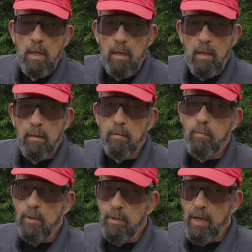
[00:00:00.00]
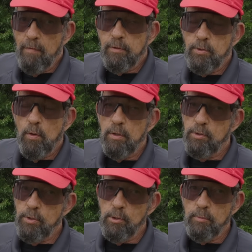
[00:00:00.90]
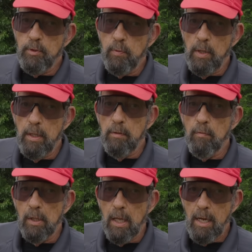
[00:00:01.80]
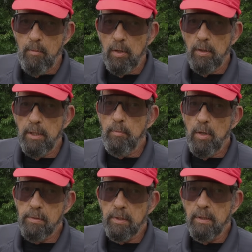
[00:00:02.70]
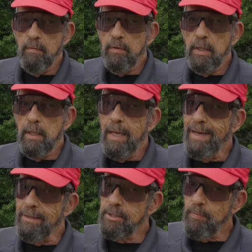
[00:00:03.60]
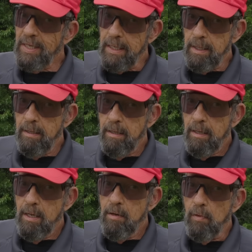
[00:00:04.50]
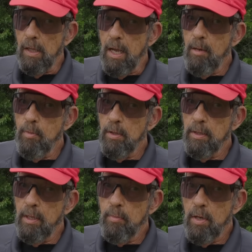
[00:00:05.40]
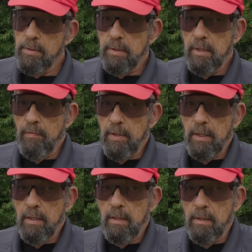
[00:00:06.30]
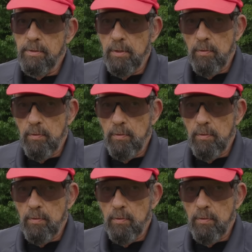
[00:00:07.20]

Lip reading: And when you have to choose between reliability, positivity, and speed, reliability and positivity is the